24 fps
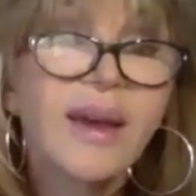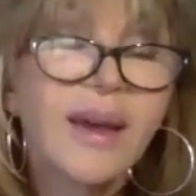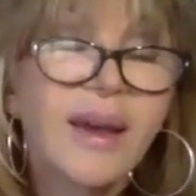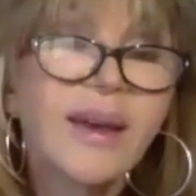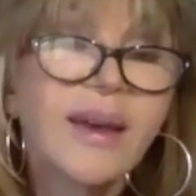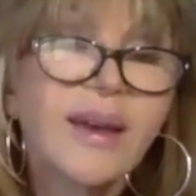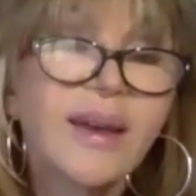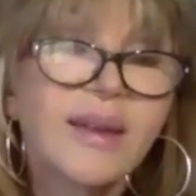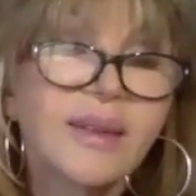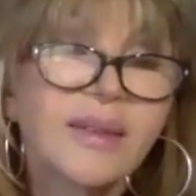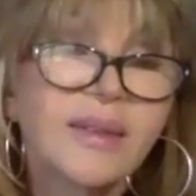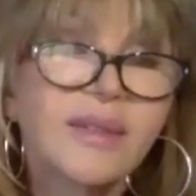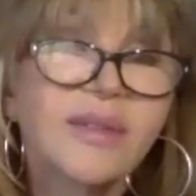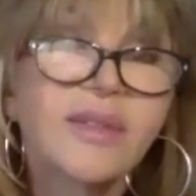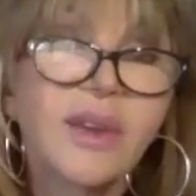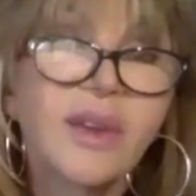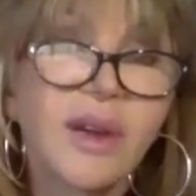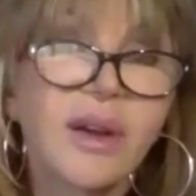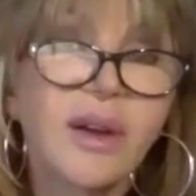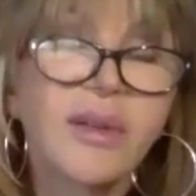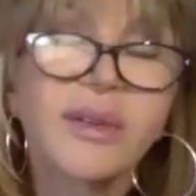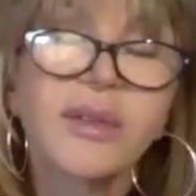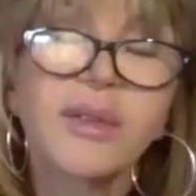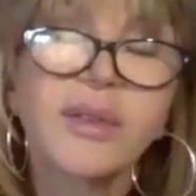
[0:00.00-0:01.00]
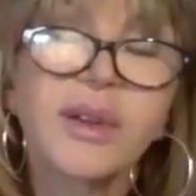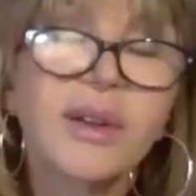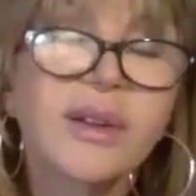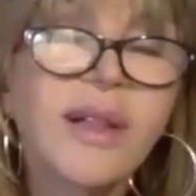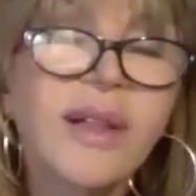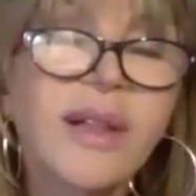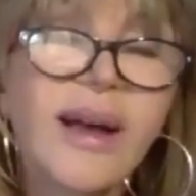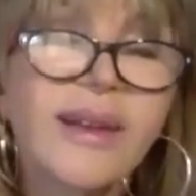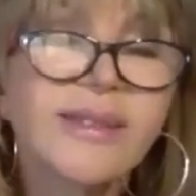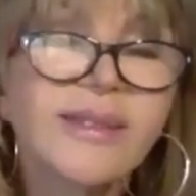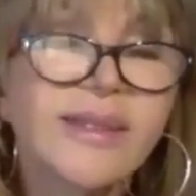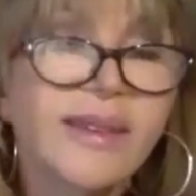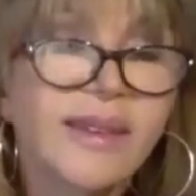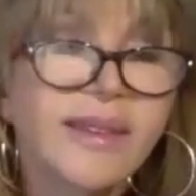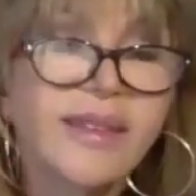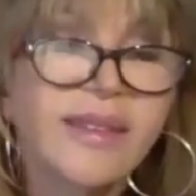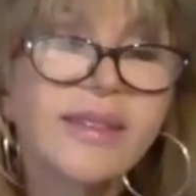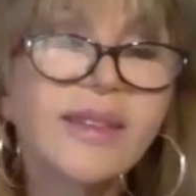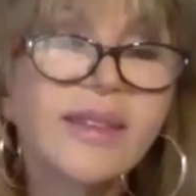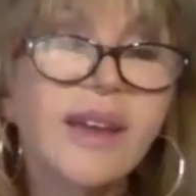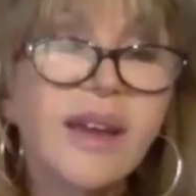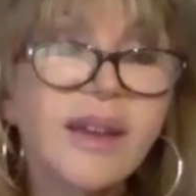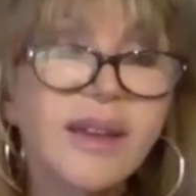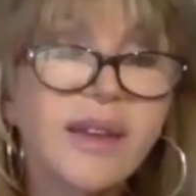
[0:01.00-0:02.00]
And a classic
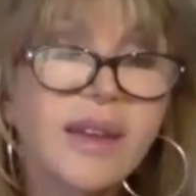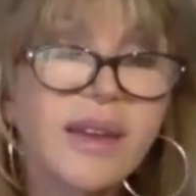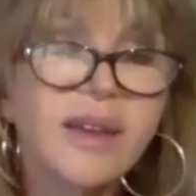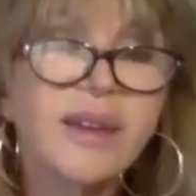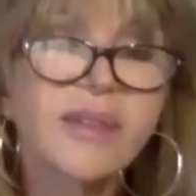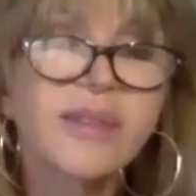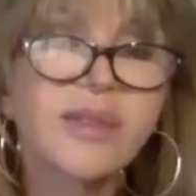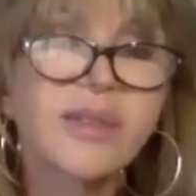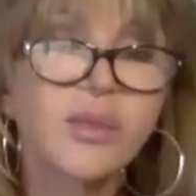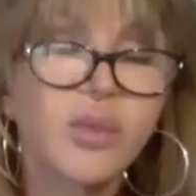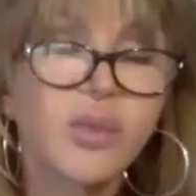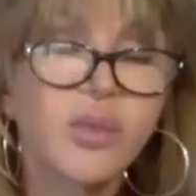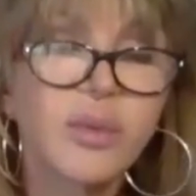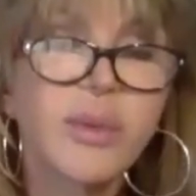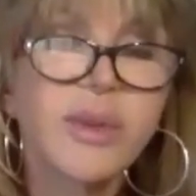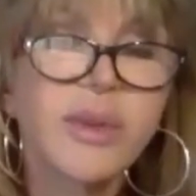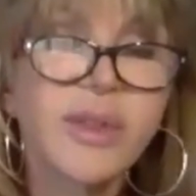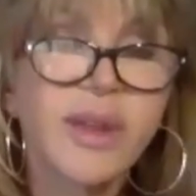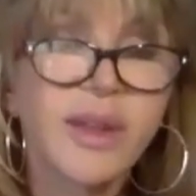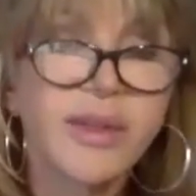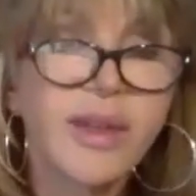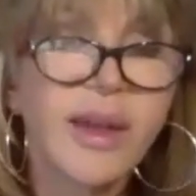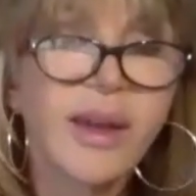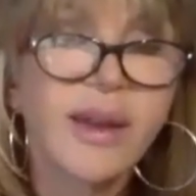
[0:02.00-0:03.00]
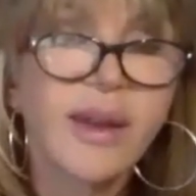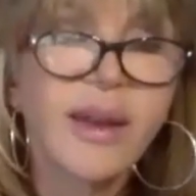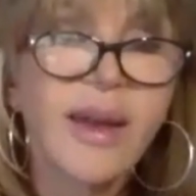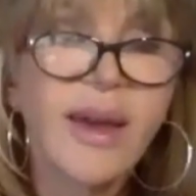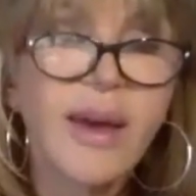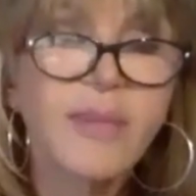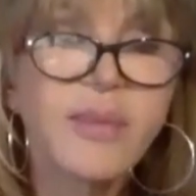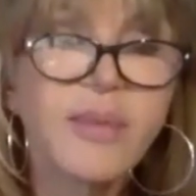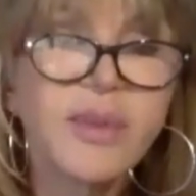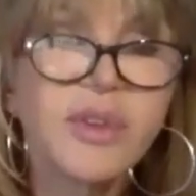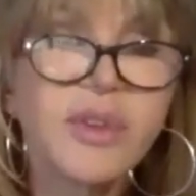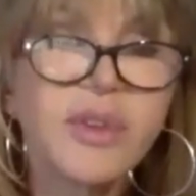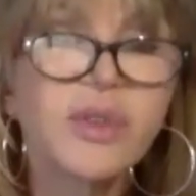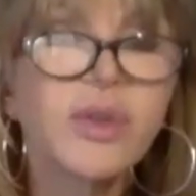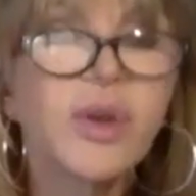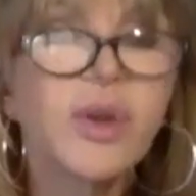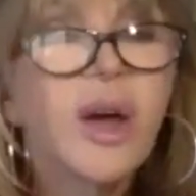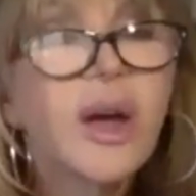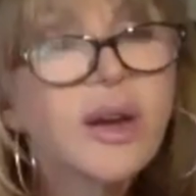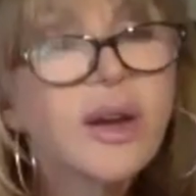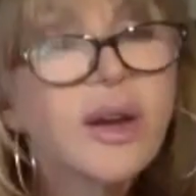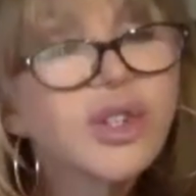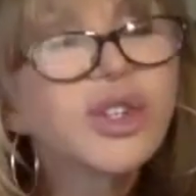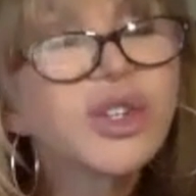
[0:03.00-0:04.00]
study is a woman that happened to.
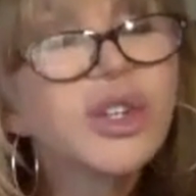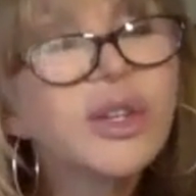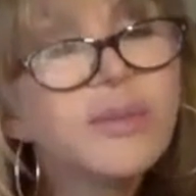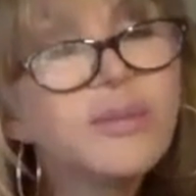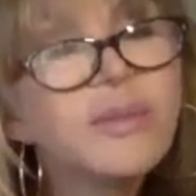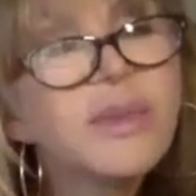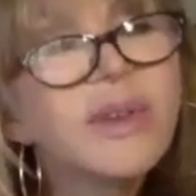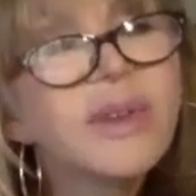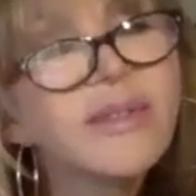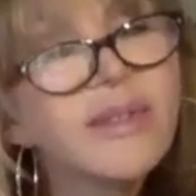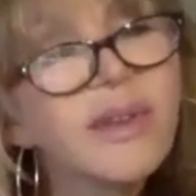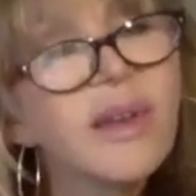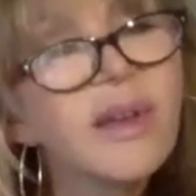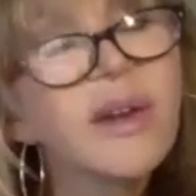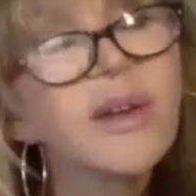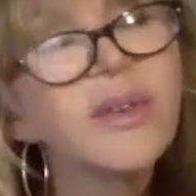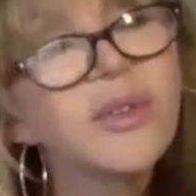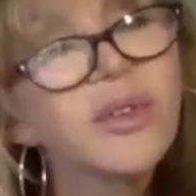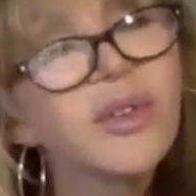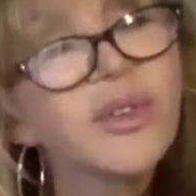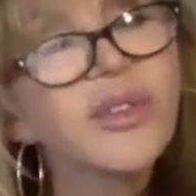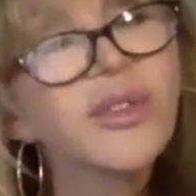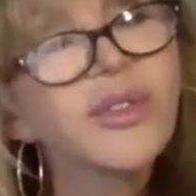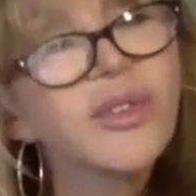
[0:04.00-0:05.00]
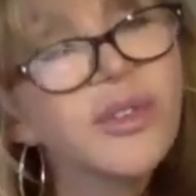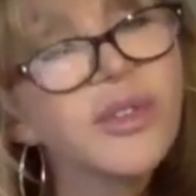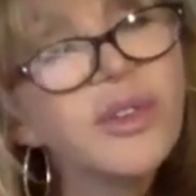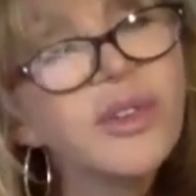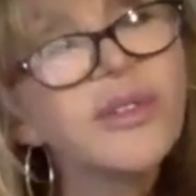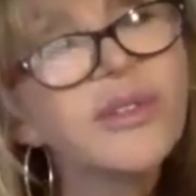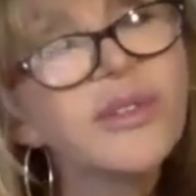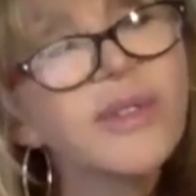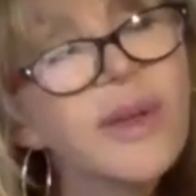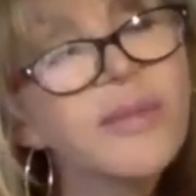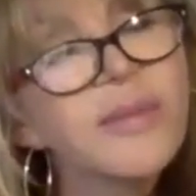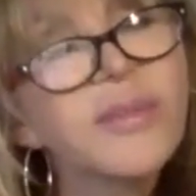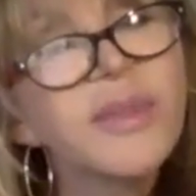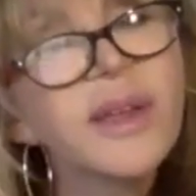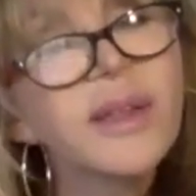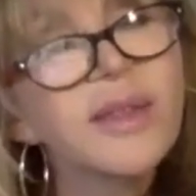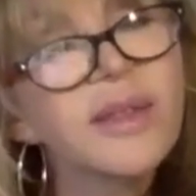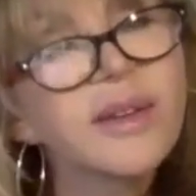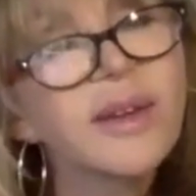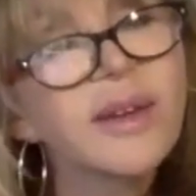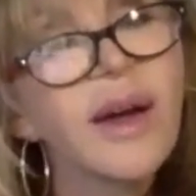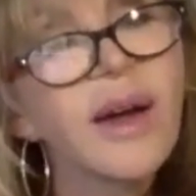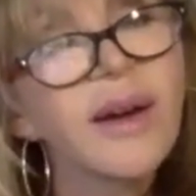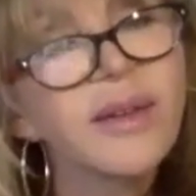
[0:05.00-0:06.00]
She misunderstood something
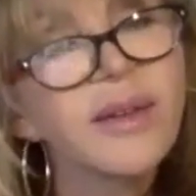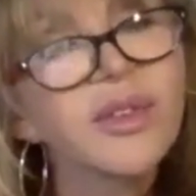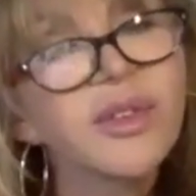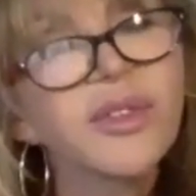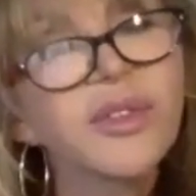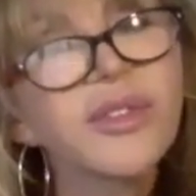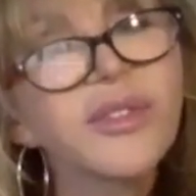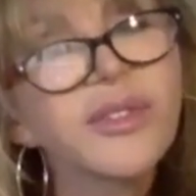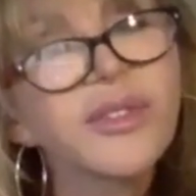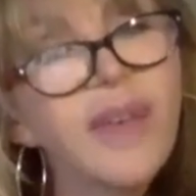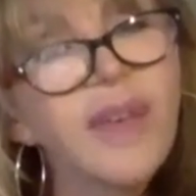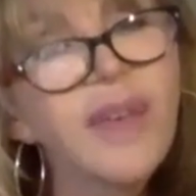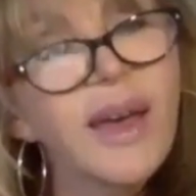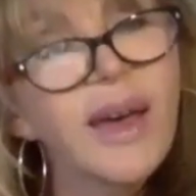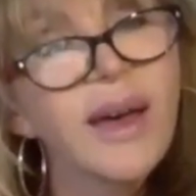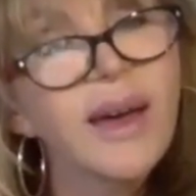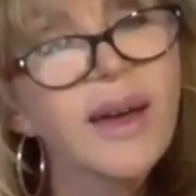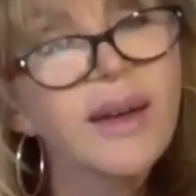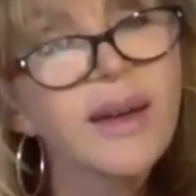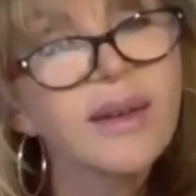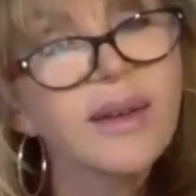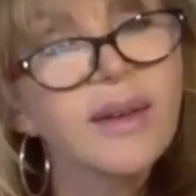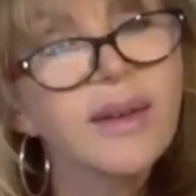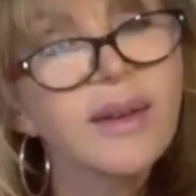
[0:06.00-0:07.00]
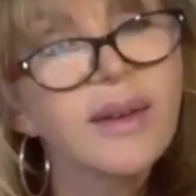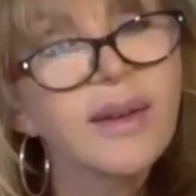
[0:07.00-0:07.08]
the doctor said.